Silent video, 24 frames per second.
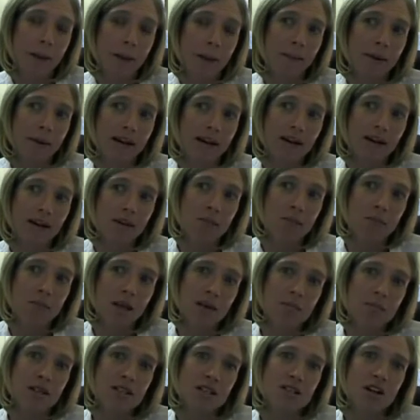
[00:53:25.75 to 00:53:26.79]
But
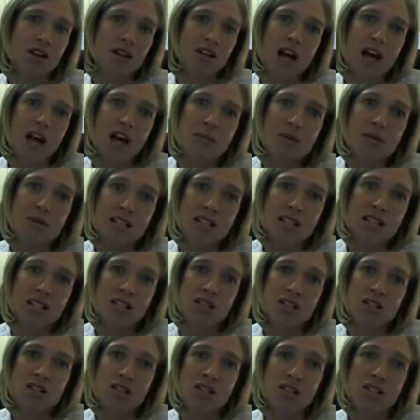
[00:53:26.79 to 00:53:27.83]
maybe it's our time as an
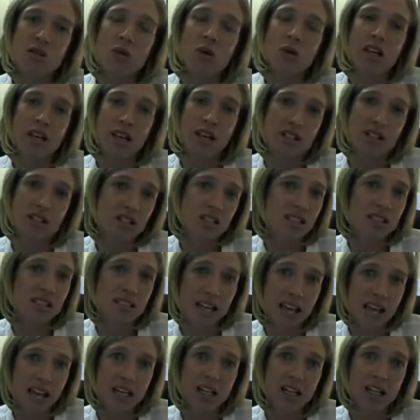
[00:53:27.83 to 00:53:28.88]
industry to, again, just
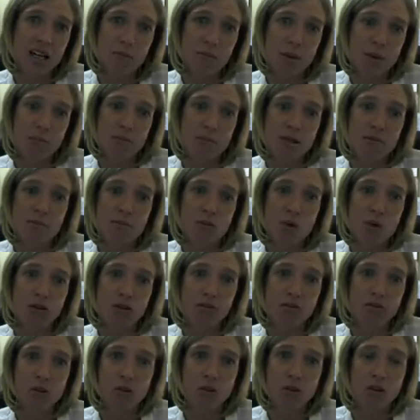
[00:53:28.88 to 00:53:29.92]
stand up and be more
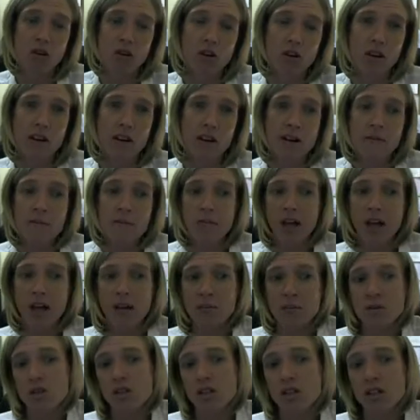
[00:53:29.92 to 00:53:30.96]
vocal,
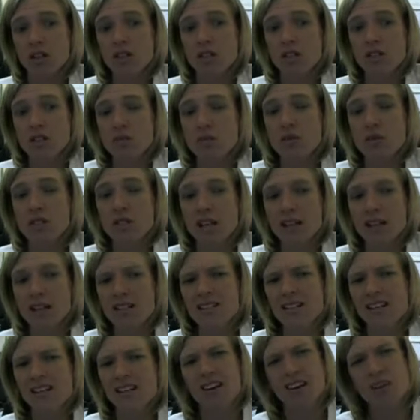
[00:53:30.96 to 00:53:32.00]
so that consumers can
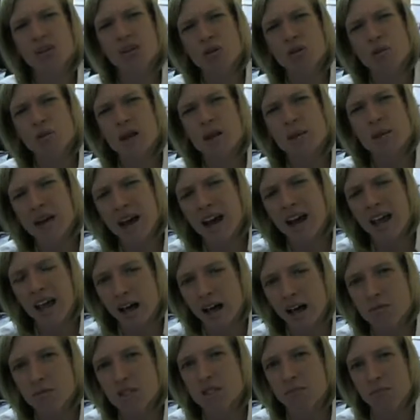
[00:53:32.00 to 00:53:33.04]
say, oh, maybe I
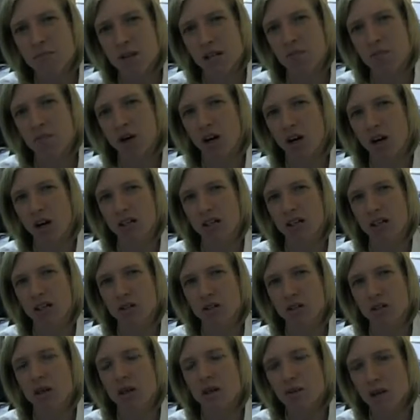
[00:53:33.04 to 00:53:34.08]
am just being marketed
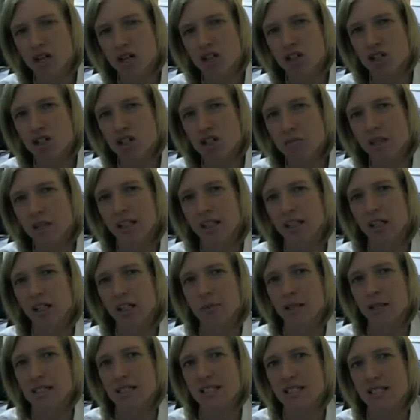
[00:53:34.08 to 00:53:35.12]
to. Maybe I should be a little
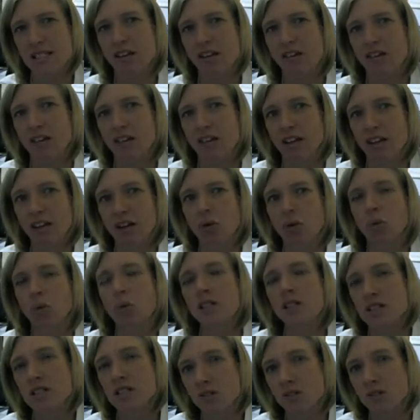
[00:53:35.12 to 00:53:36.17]
bit cynical here.
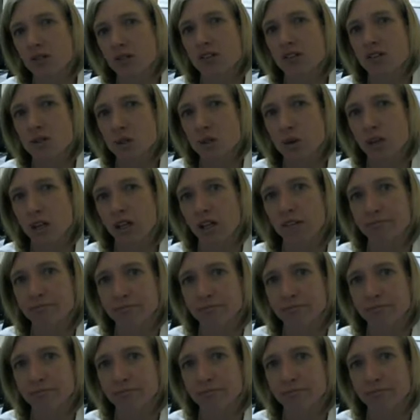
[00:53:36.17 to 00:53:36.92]
What's the real story?